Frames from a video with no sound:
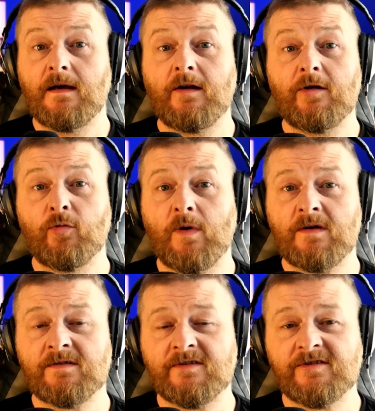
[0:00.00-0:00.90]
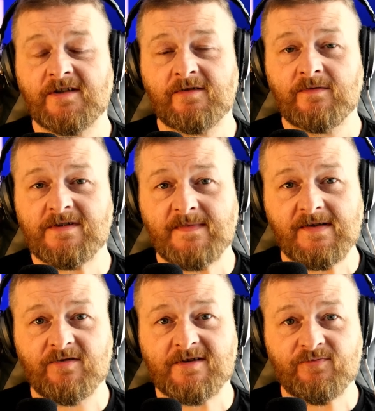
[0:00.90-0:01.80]
Hello, welcome to the channel. It's me,
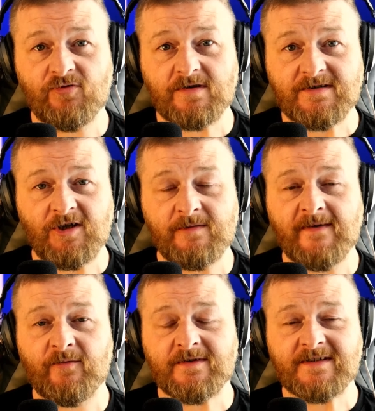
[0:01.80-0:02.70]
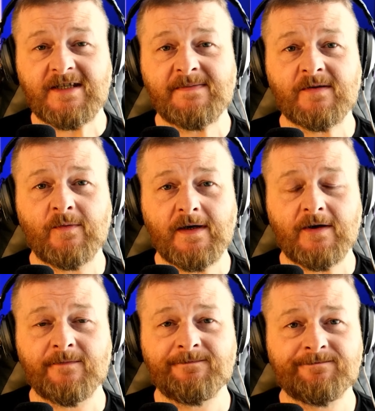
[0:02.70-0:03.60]
Chris Brooks. I hope everyone's keeping
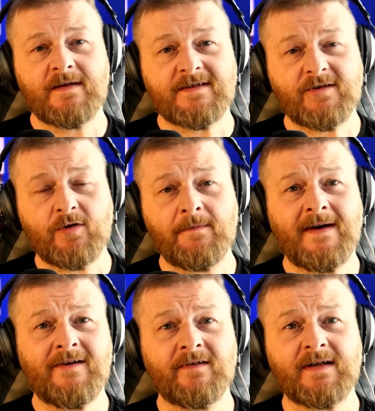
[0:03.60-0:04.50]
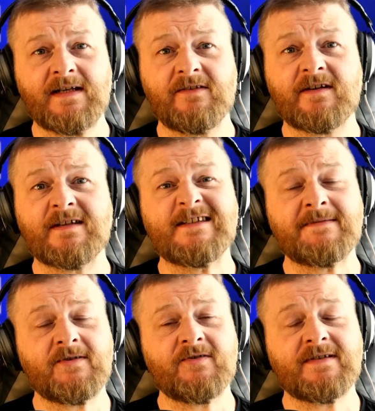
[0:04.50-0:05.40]
well. So apparently the
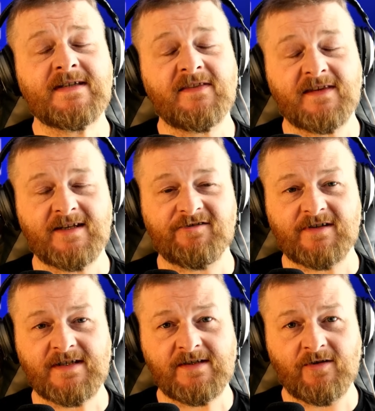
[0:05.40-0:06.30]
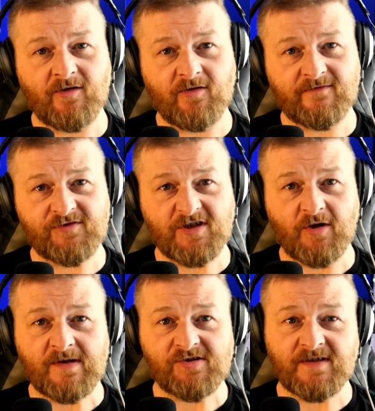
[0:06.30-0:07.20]
conspiracy theory of
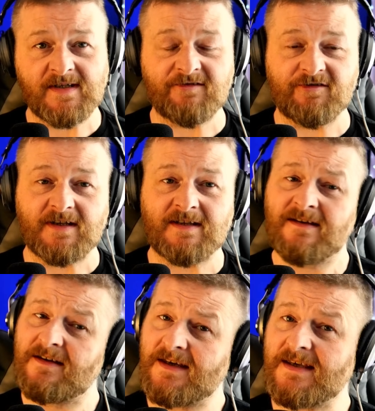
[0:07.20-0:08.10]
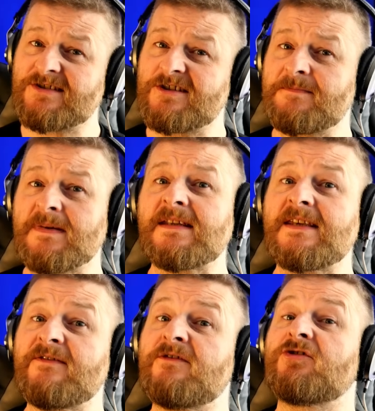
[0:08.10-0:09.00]
geoengineering has just been
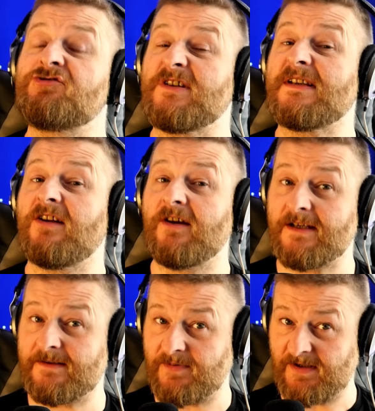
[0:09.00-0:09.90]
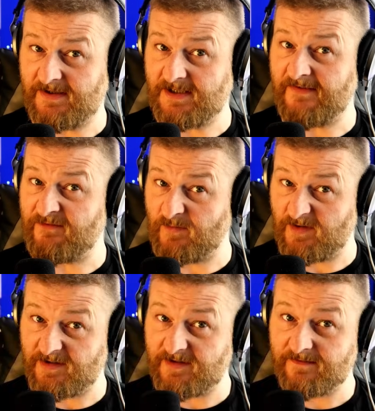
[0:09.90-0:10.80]
given the green light by the
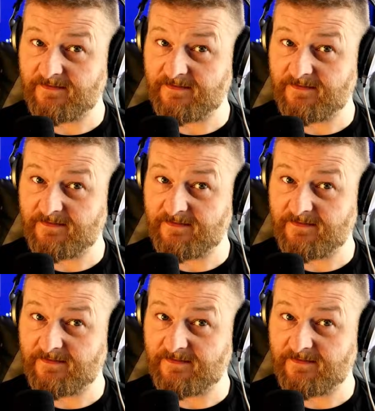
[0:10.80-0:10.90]
government.